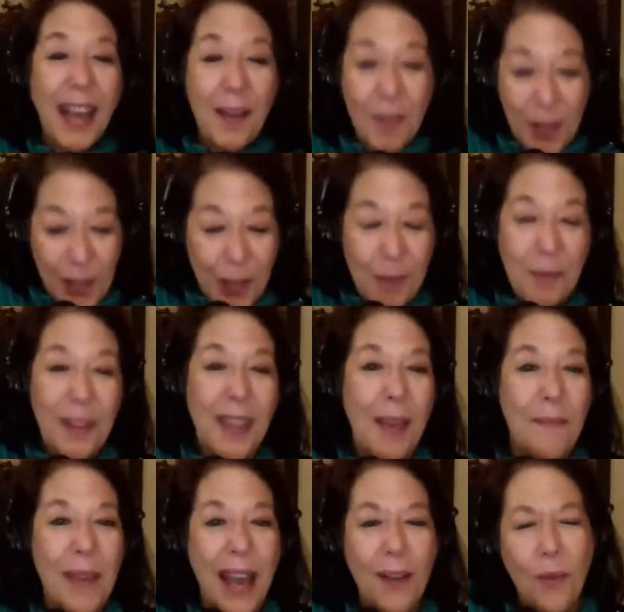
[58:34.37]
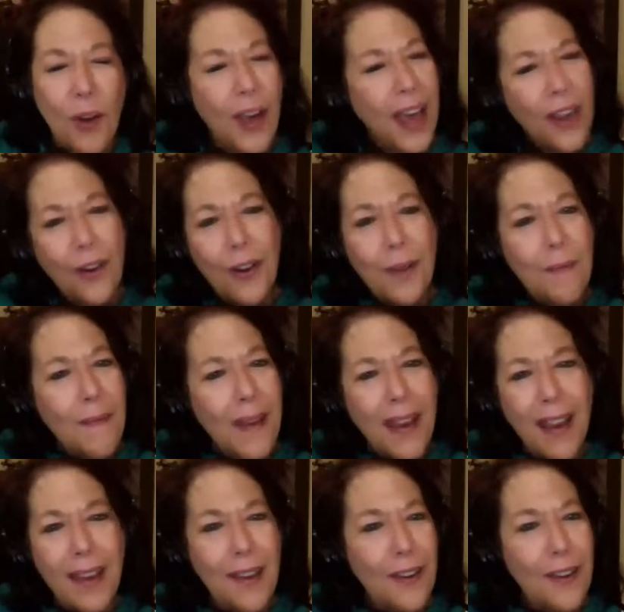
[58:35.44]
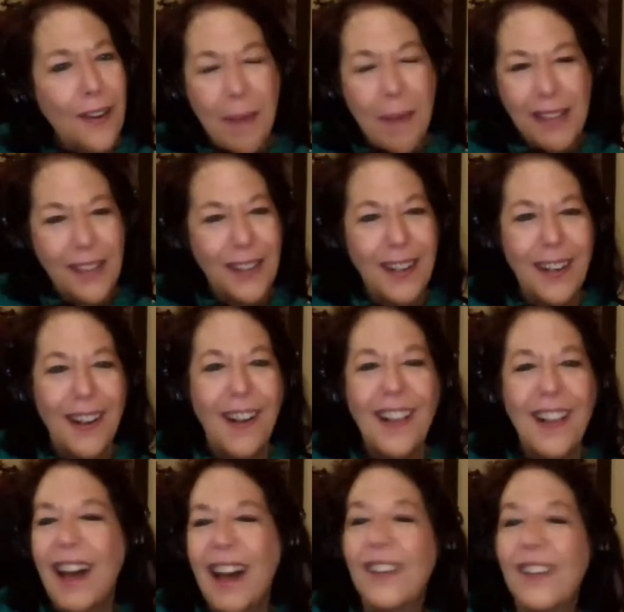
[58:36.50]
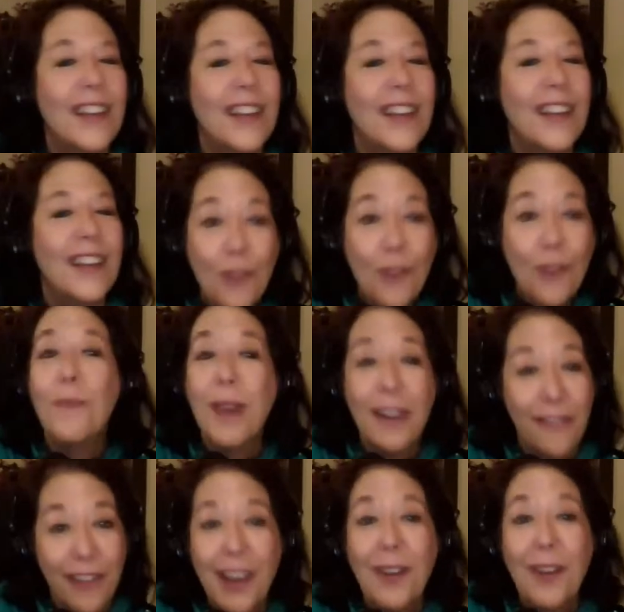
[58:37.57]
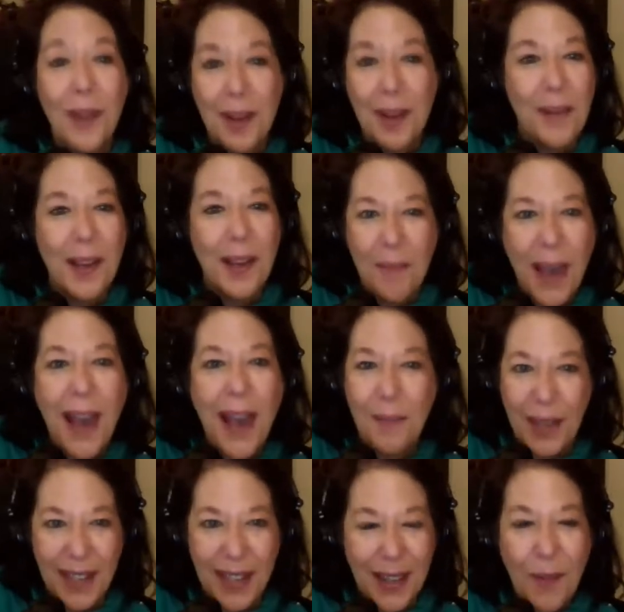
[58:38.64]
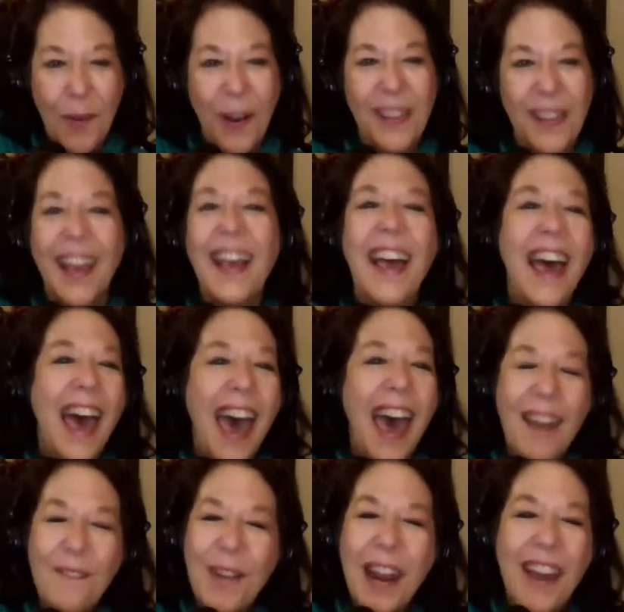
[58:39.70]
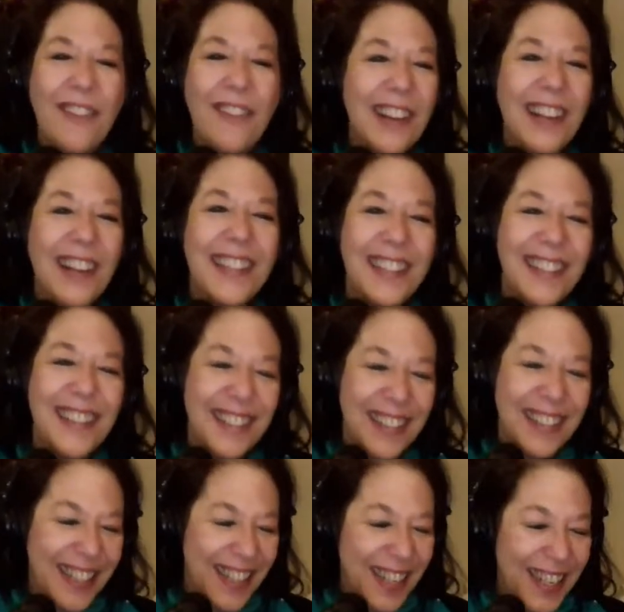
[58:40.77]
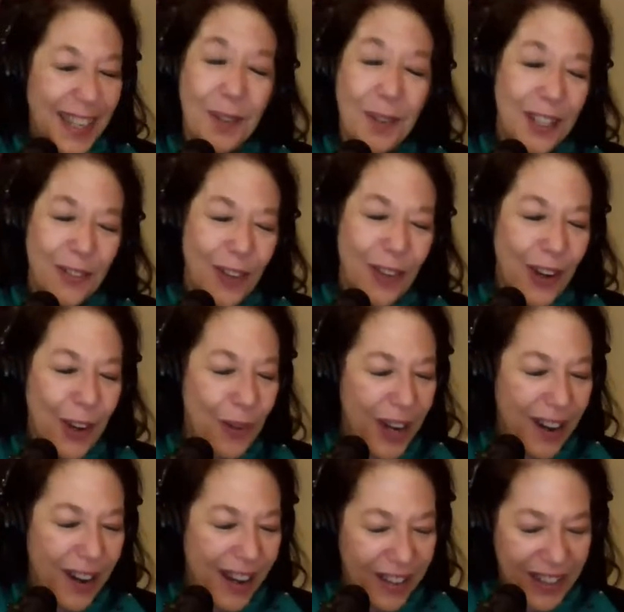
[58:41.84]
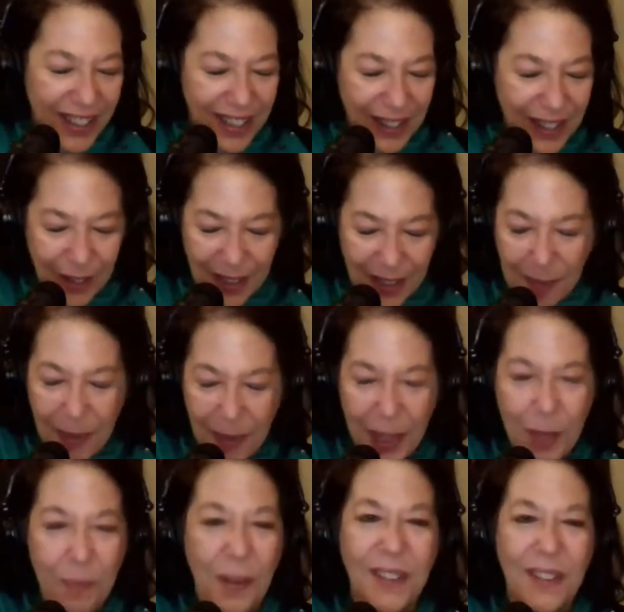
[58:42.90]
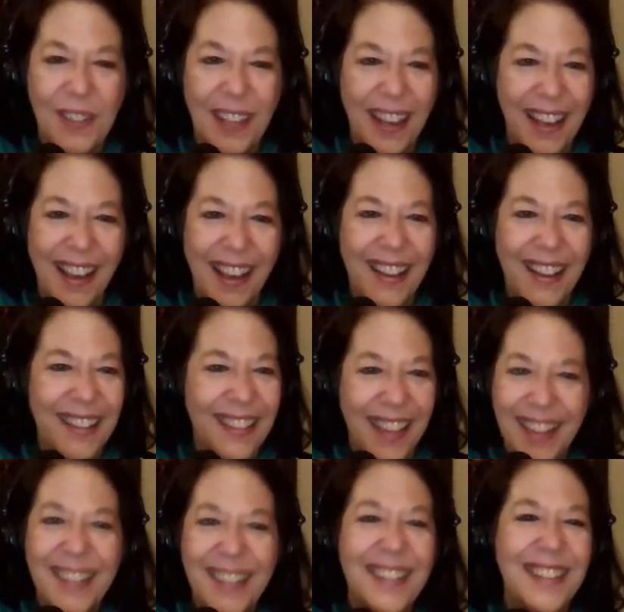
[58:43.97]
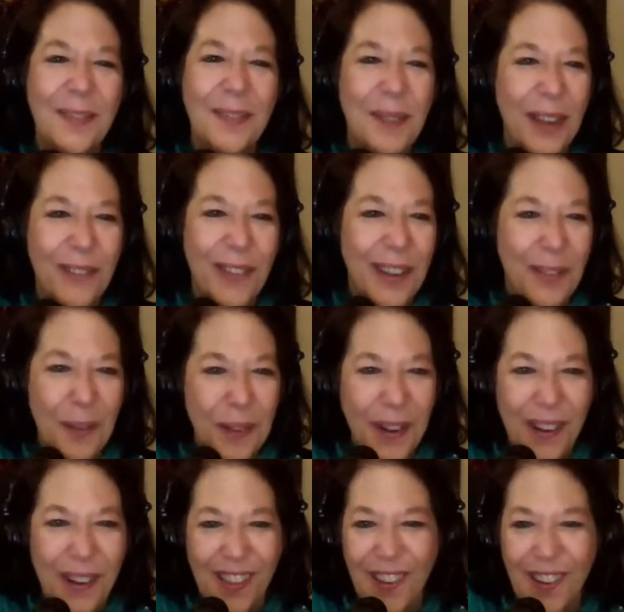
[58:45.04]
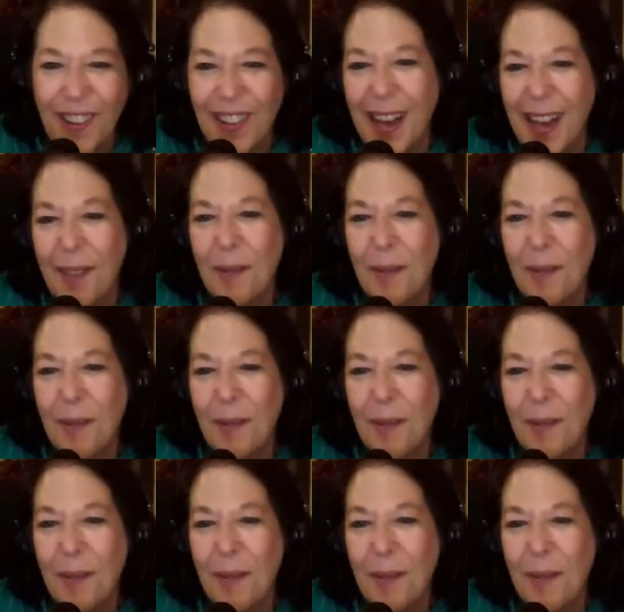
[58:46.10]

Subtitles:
I want you to put that back." Well, I already mastered it all out. It's like, "No, you better find a way to bring it back because I want that." And whenever I listen to the CD, which is very rare, I don't listen to it that much, but it's like, that is still my favorite part of the whole album.